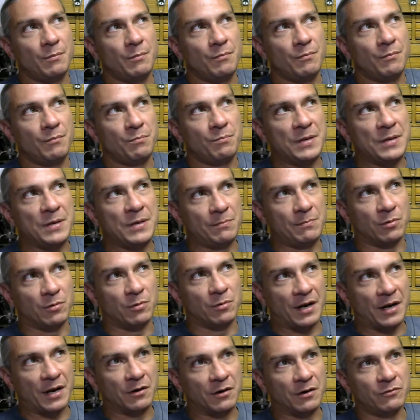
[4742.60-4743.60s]

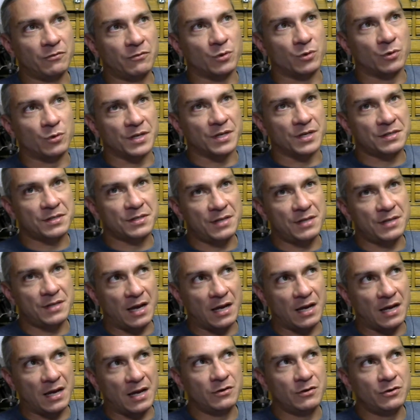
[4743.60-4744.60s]
people, I don't even want to
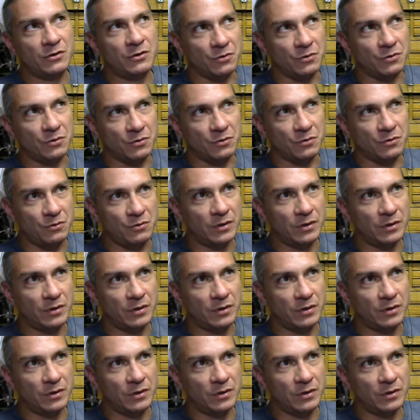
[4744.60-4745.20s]
say who